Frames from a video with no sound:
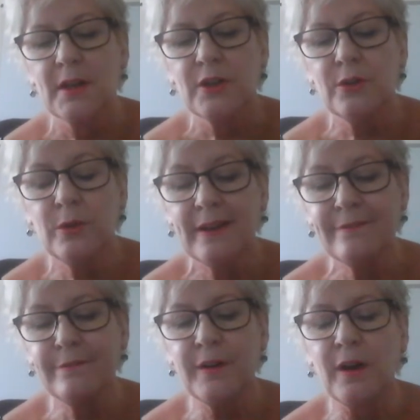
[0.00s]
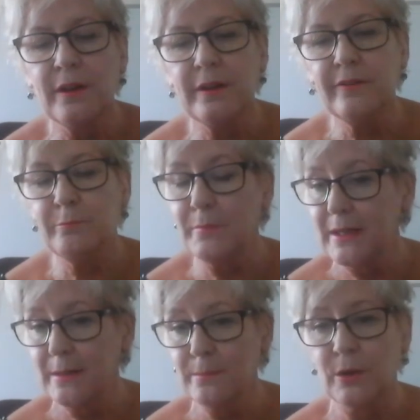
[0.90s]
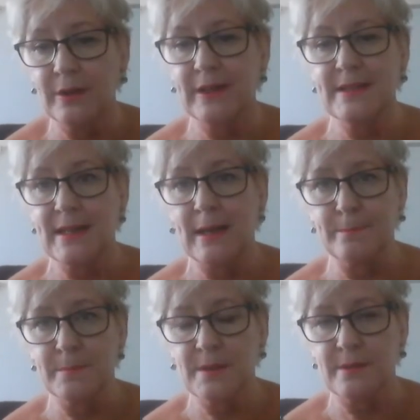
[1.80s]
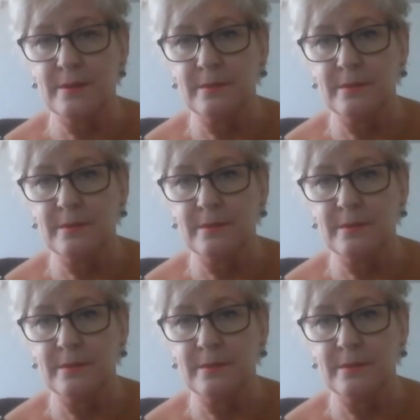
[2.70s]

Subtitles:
you have 5 mini mock exams.